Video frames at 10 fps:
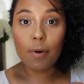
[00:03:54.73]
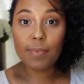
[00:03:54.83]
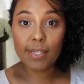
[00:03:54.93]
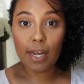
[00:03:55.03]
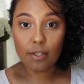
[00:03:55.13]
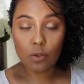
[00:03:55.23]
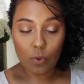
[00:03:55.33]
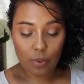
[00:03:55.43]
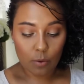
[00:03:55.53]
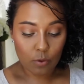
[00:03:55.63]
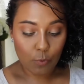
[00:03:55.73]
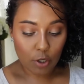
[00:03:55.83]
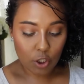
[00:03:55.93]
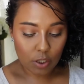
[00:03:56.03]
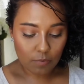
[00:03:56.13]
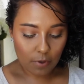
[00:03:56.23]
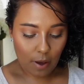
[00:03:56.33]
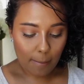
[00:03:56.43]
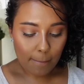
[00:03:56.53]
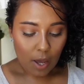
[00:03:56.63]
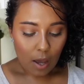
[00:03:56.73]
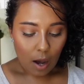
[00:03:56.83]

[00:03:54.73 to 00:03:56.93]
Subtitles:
obsessed with those brushes for them.